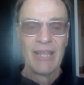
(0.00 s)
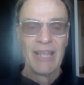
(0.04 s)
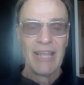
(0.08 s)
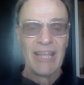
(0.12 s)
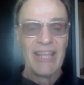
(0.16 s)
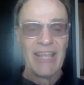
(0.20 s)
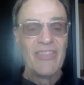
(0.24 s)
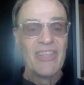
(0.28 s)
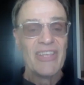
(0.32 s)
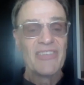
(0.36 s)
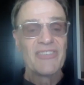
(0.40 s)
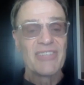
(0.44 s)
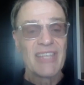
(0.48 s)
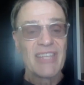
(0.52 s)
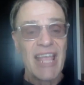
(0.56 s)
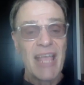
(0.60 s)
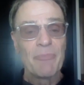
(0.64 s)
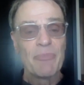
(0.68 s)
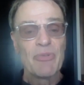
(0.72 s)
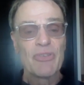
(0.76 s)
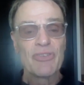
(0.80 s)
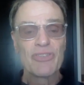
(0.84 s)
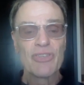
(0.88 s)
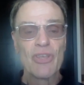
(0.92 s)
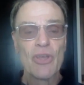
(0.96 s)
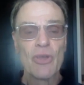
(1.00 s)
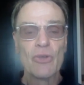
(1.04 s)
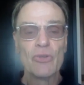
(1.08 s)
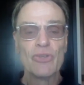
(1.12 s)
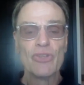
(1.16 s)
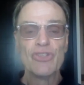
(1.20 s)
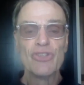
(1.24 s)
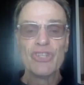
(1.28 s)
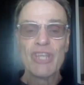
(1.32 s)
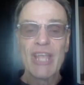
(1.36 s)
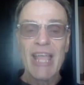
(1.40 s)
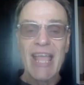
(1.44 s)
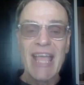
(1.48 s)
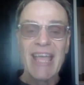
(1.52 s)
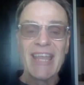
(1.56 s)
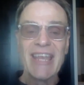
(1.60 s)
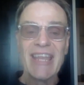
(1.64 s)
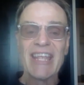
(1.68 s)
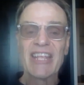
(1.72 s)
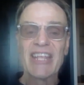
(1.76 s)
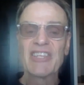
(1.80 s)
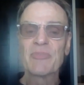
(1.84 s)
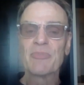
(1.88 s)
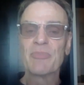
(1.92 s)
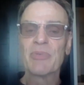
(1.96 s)
In this episode, Chad
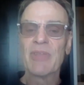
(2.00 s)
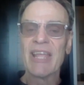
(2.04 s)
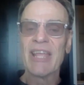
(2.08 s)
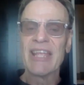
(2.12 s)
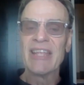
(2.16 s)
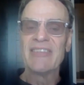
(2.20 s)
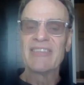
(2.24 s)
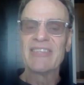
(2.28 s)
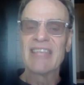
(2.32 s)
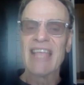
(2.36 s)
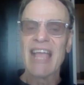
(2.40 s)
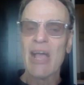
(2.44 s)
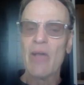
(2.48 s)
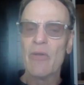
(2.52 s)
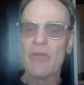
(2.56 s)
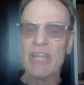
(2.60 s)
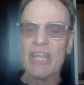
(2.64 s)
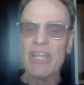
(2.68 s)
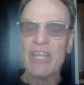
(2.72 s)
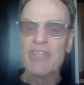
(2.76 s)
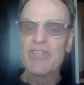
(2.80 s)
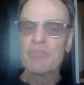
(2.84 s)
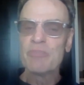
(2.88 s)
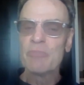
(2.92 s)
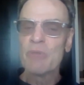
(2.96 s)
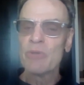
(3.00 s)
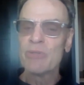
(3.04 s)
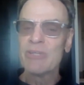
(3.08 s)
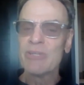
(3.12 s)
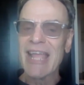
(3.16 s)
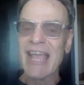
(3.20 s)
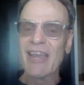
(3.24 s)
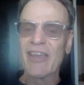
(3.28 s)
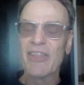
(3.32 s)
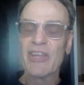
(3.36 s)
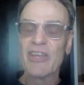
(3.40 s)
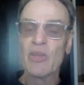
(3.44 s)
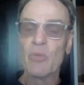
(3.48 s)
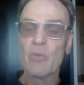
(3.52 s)
explains how each modality